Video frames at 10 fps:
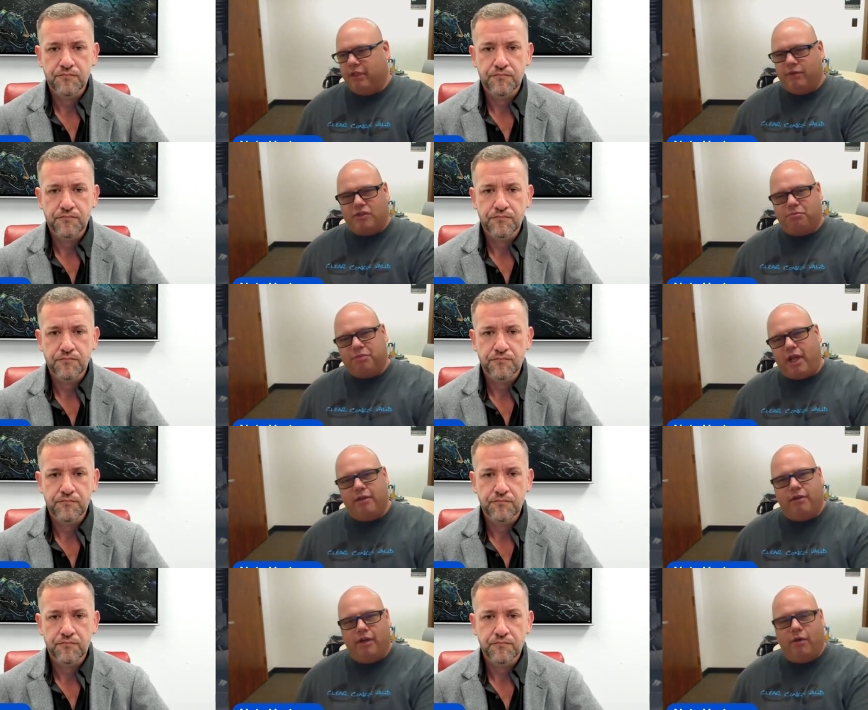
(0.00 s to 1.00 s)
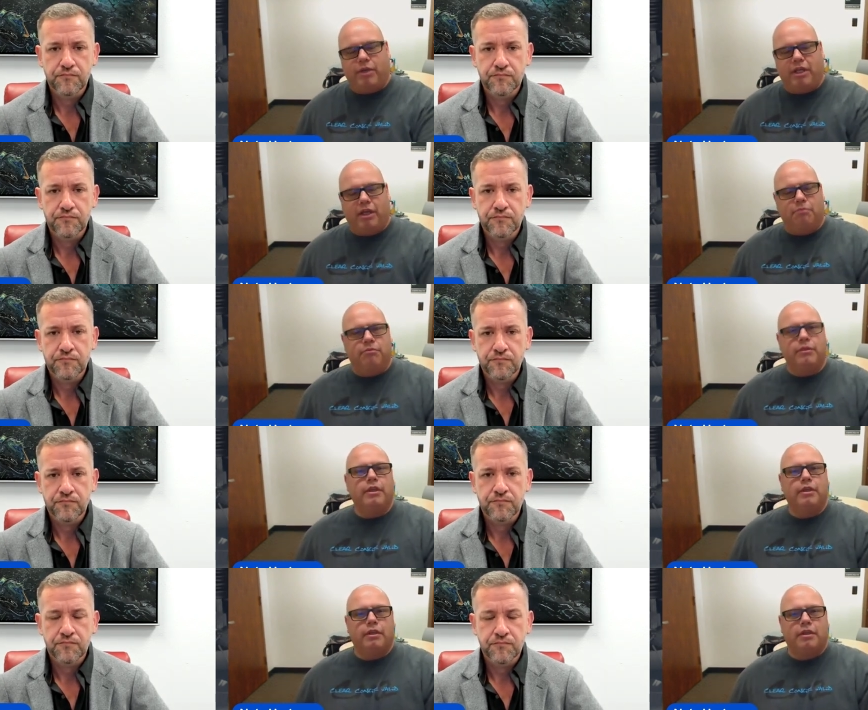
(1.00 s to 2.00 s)
Speaker 1: know supplier and oem
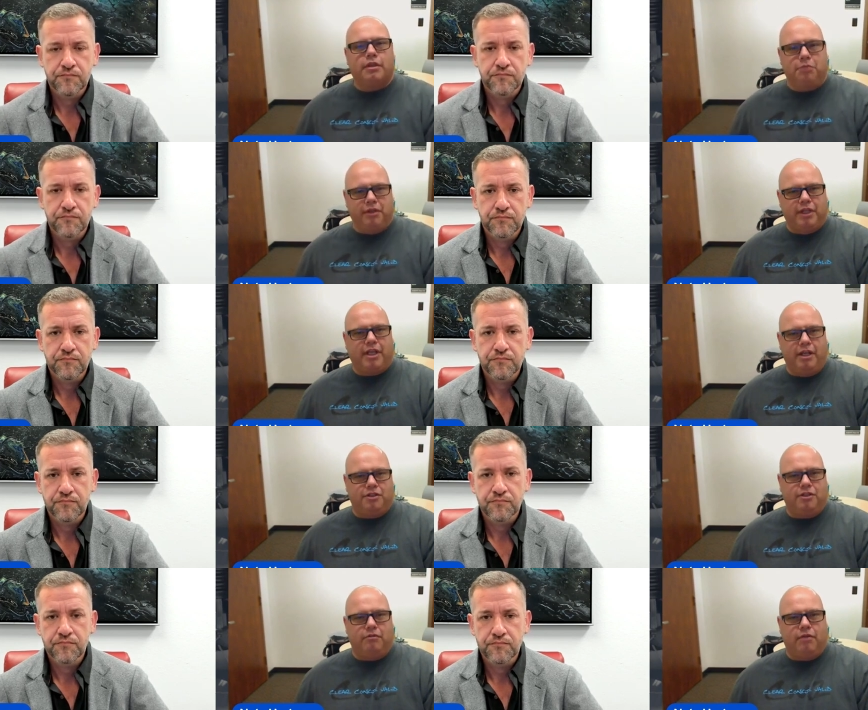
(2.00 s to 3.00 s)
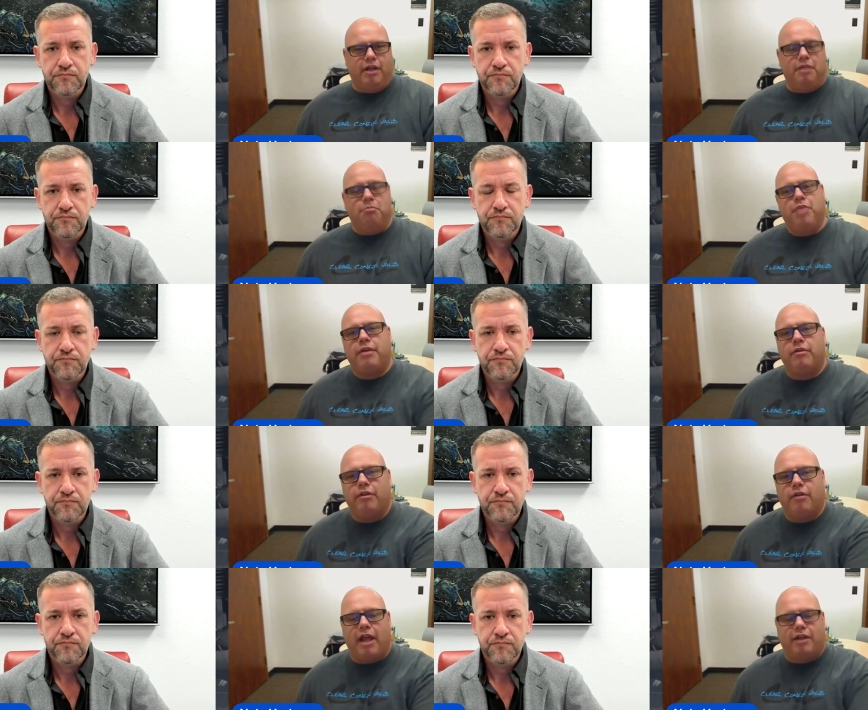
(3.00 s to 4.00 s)
communication, right? A better
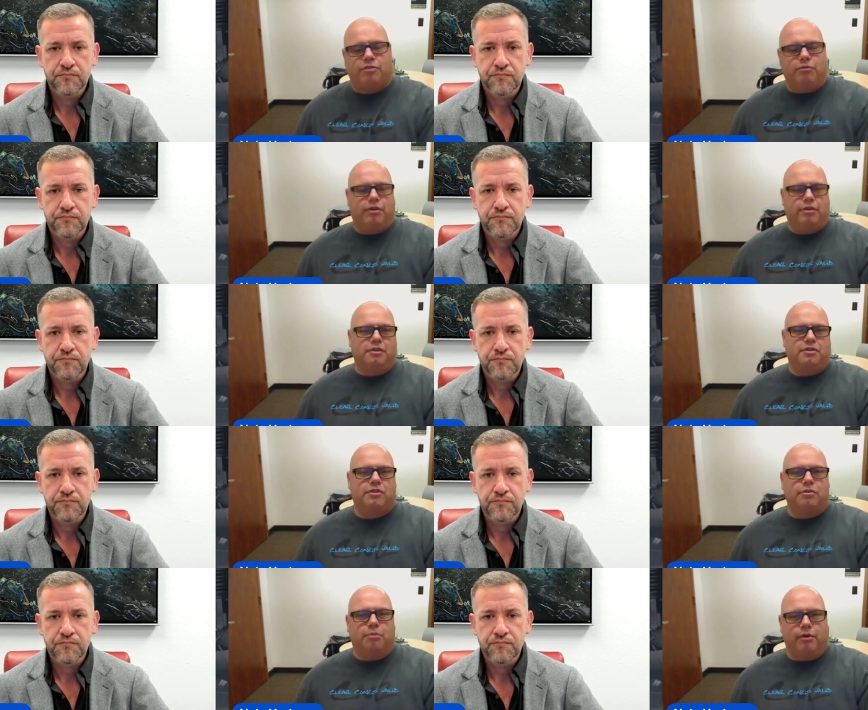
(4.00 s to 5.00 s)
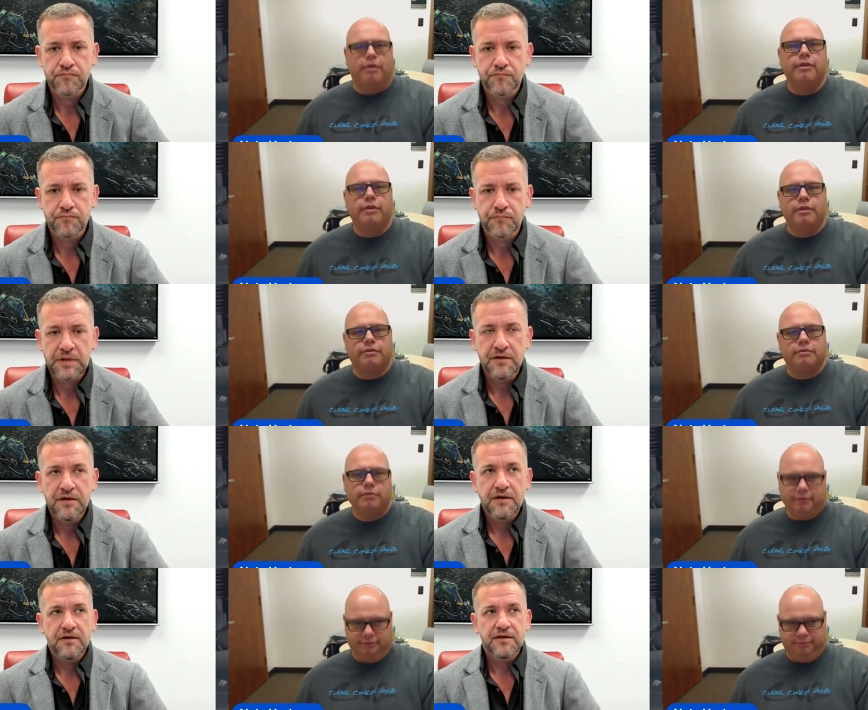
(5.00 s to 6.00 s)
interaction with our consumer.
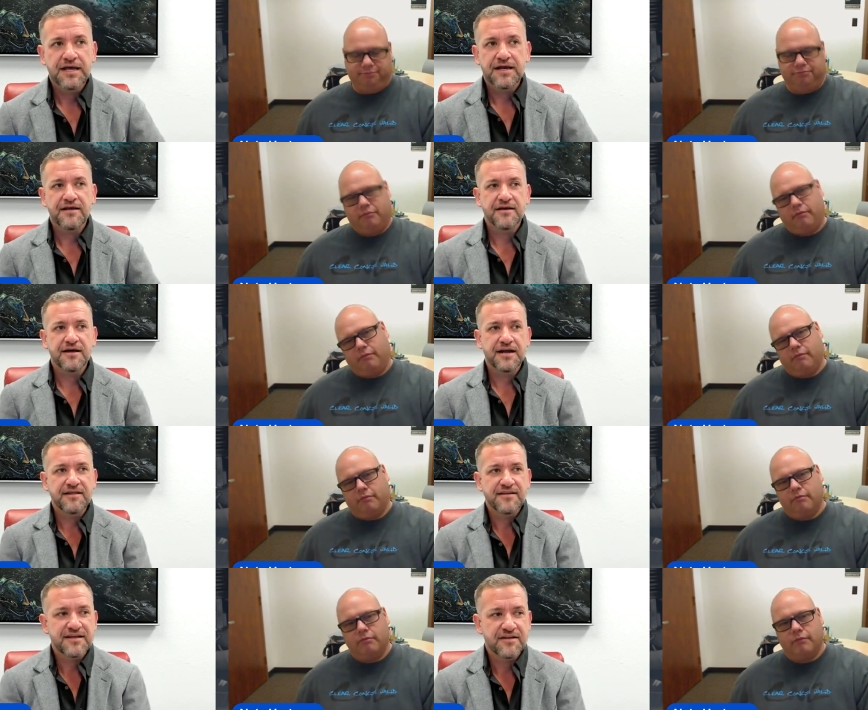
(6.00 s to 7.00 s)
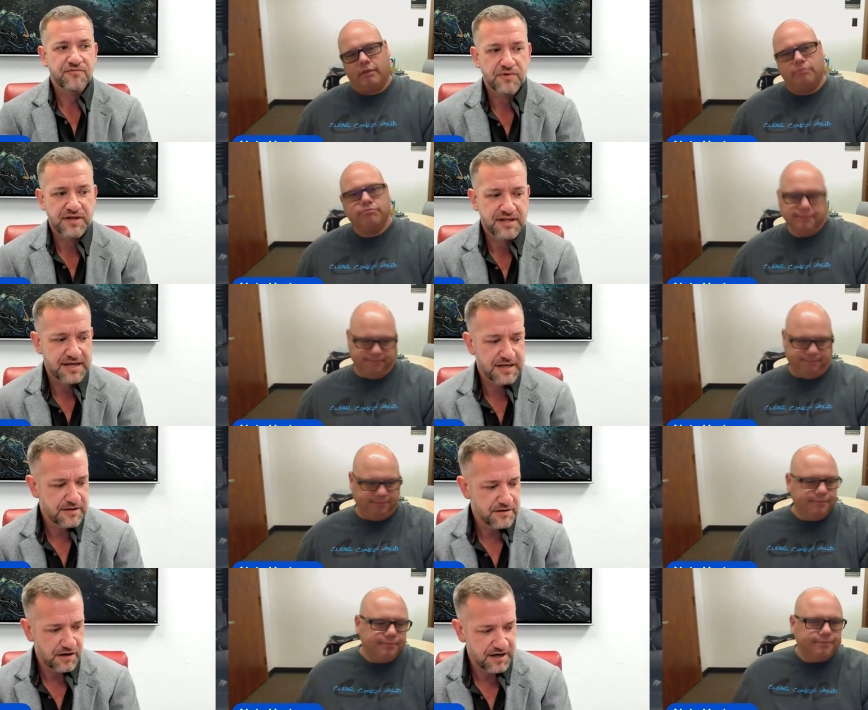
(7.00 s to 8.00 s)
Speaker 2: Yeah, and I and I think that's one
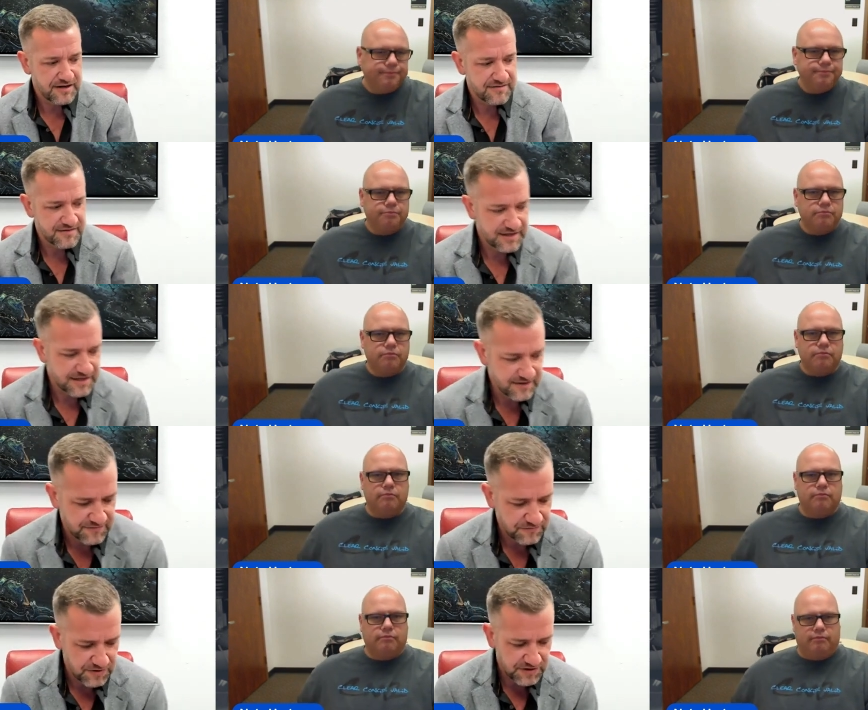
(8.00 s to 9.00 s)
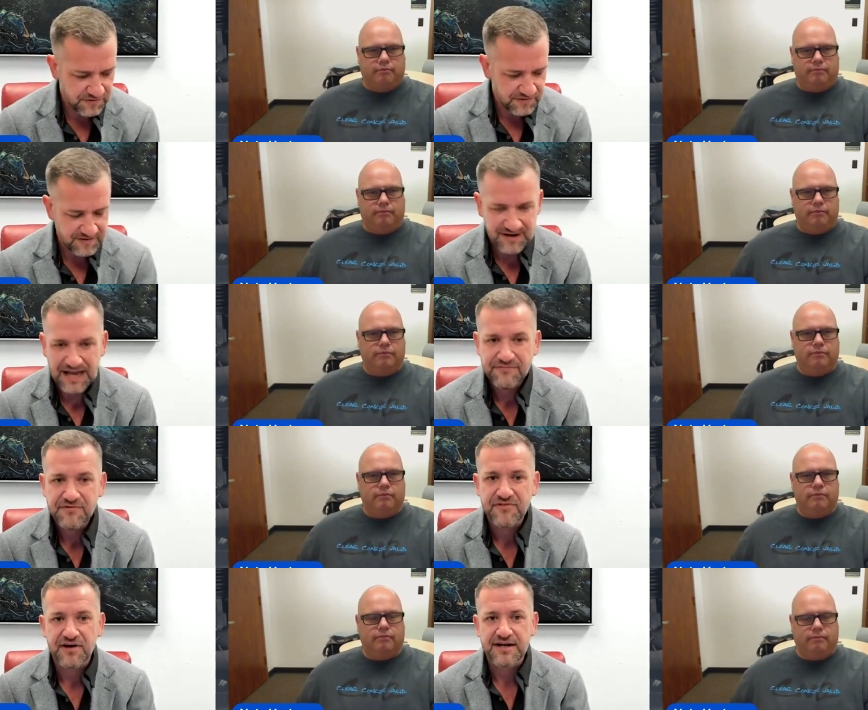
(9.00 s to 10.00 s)
that honestly is one of those. It's an
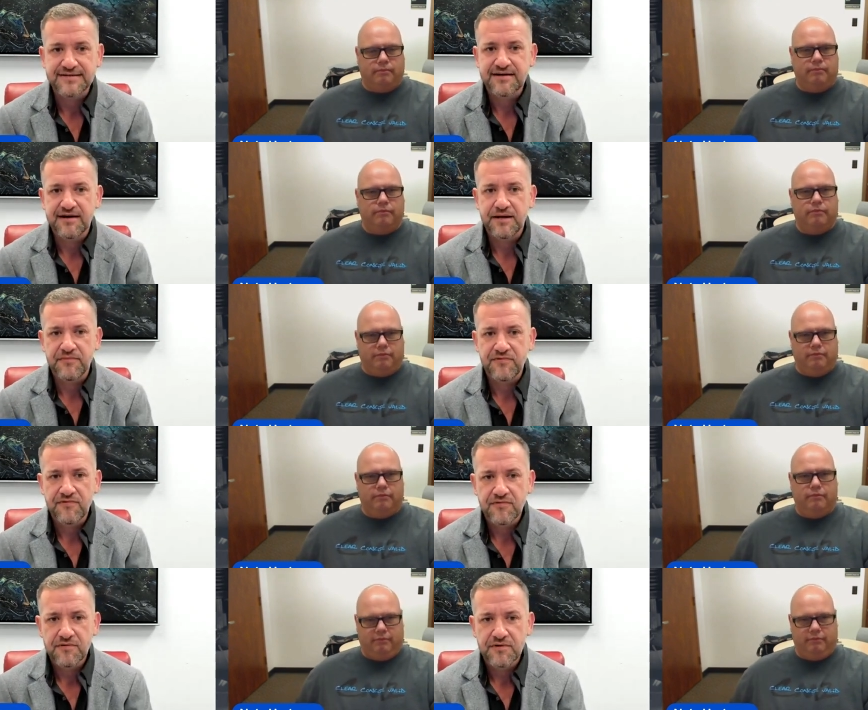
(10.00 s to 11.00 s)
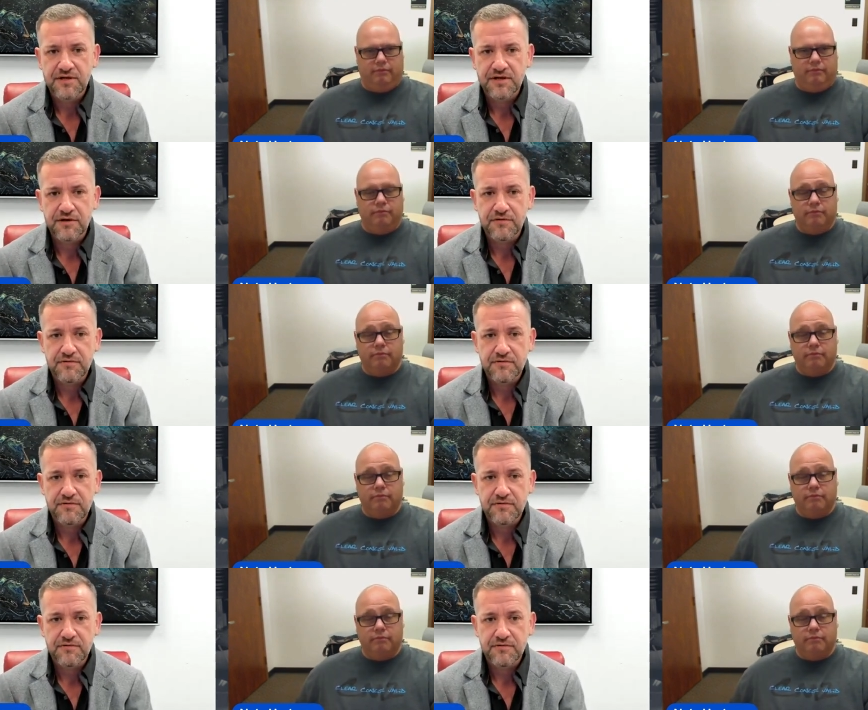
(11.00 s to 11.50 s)
afterthought at times, you know,